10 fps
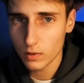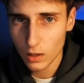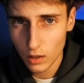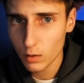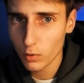
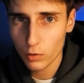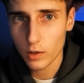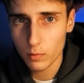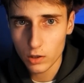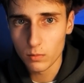in both
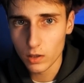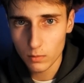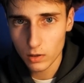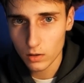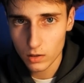a B2B and a
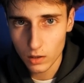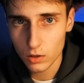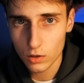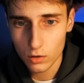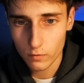B2C niche,
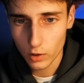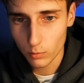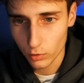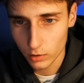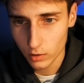this is very
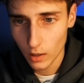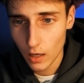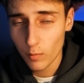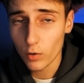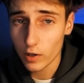important,
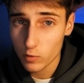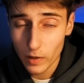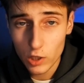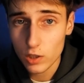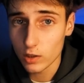but
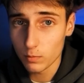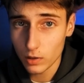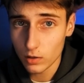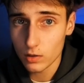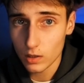especially in a
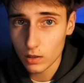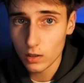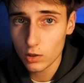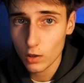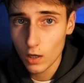B2C
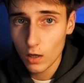niche,